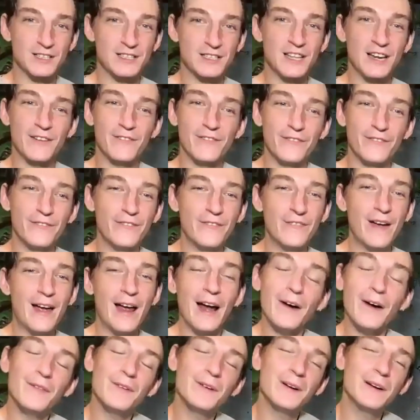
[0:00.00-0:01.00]
because they're
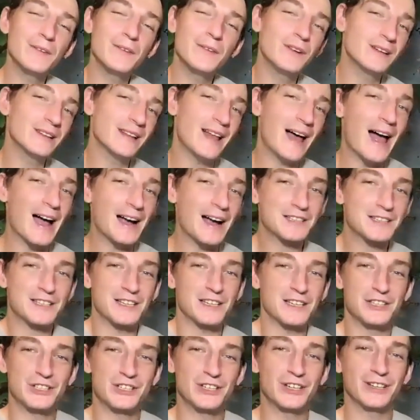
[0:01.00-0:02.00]
very
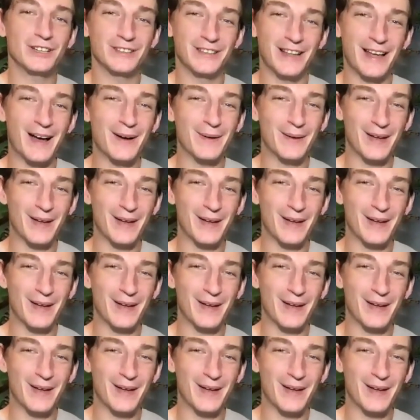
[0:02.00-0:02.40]
relaxed and chilled